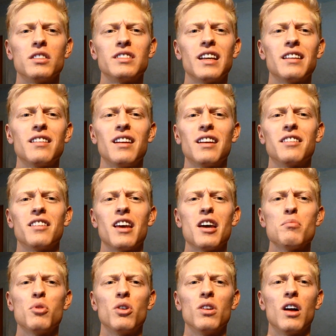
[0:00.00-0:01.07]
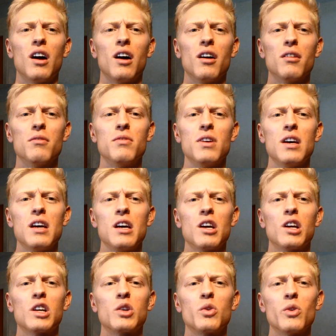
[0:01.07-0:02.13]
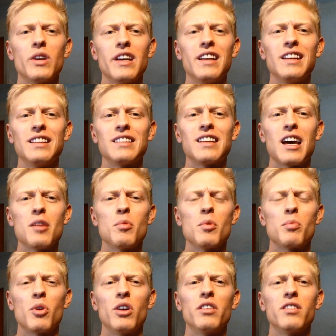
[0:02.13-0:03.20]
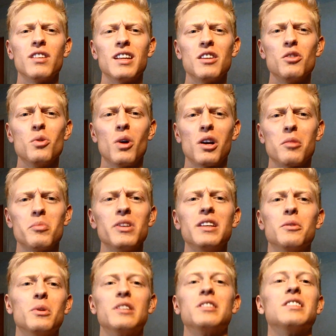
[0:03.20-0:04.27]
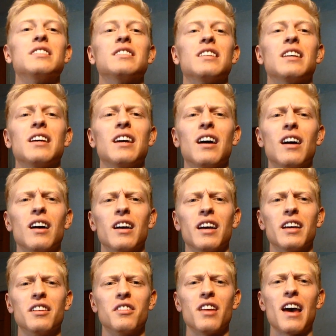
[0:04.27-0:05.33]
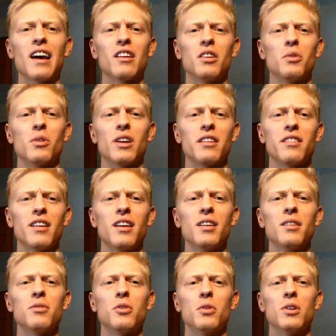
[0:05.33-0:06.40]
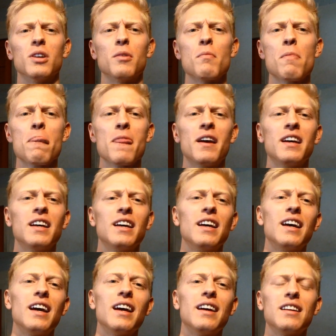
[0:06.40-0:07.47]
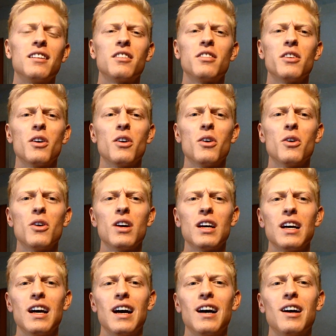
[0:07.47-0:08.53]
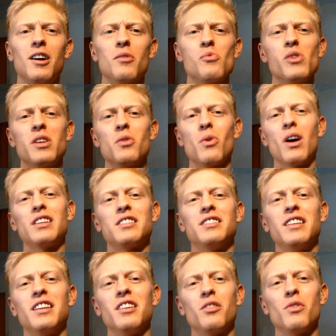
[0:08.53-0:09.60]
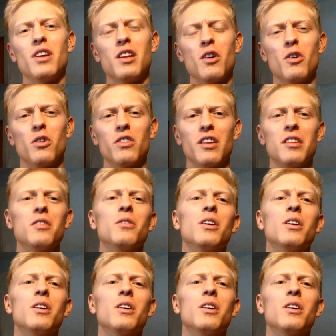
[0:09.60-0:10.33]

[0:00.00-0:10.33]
sets an example of creating the type of person that you want to be, which is exactly what I stand for. And so when you watch Zyzz videos and